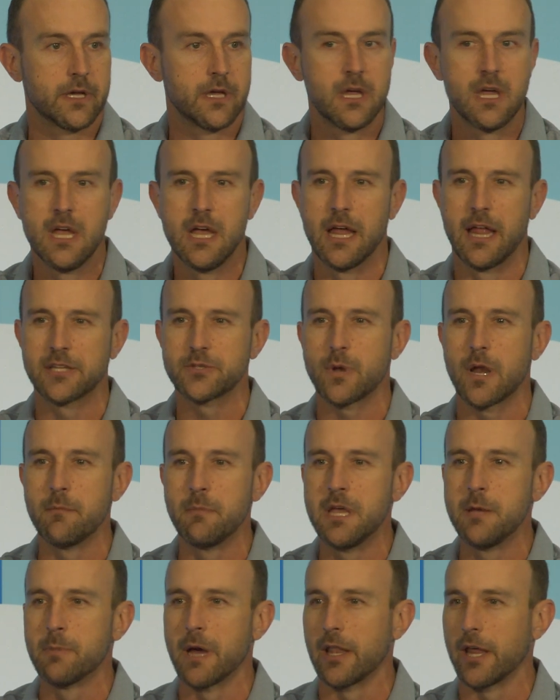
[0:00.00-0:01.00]
And that's what I
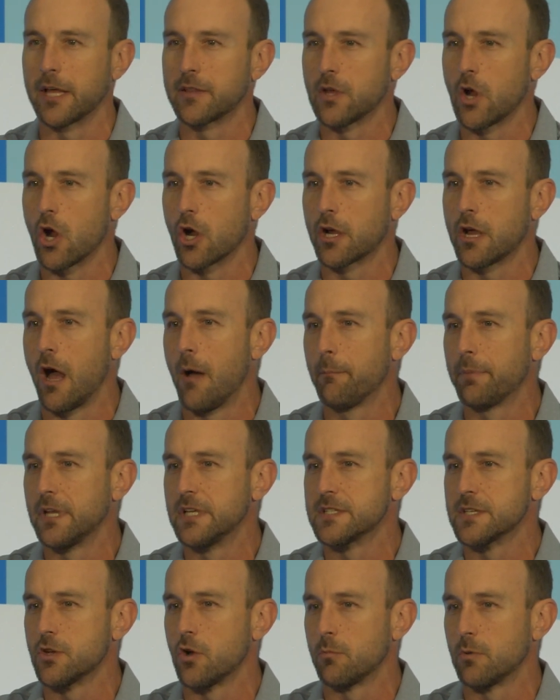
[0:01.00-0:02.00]
mean by like there are
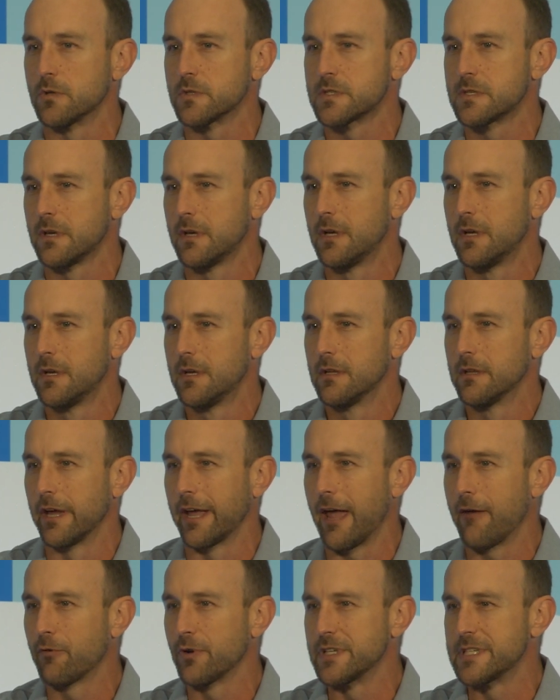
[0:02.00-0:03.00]
companies in almost
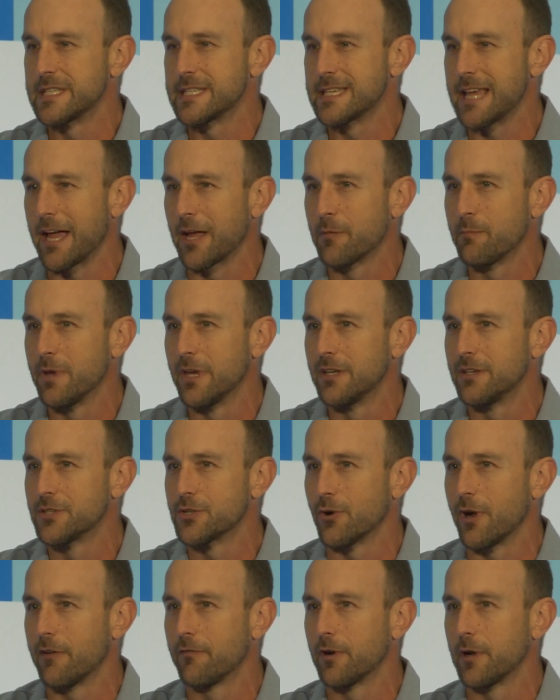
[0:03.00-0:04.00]
like every
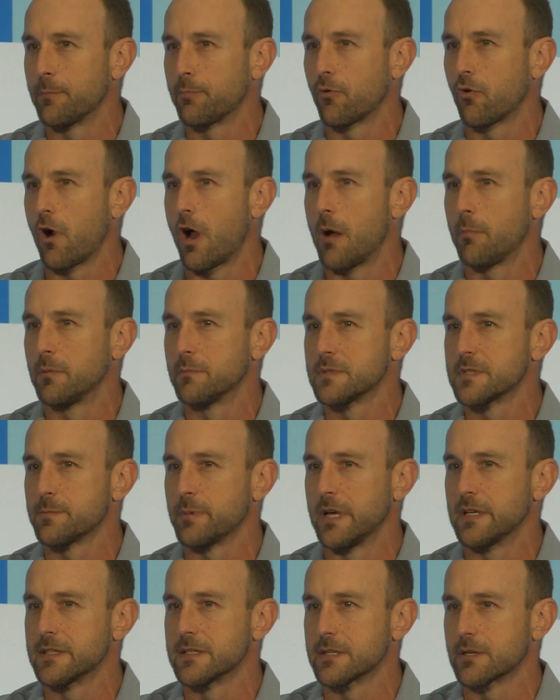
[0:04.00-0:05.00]
segment or every problem
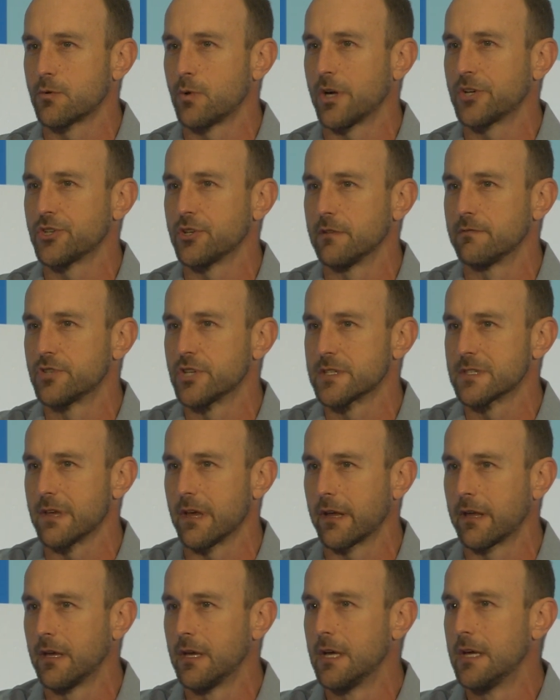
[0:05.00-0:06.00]
space is a question of just
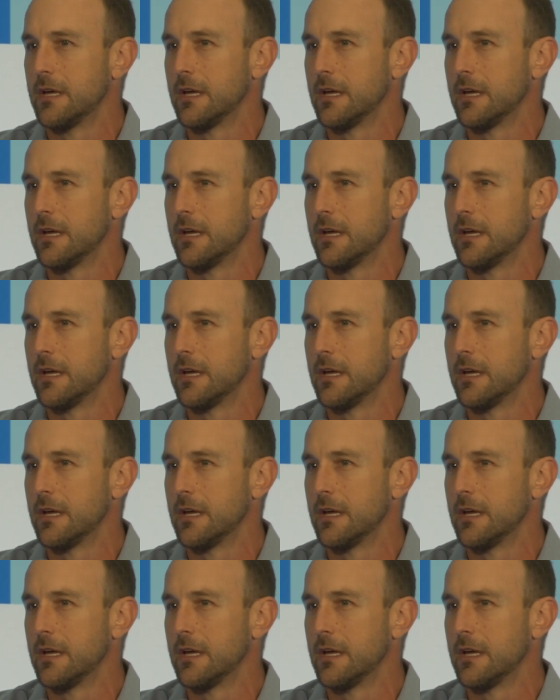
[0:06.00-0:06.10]
like,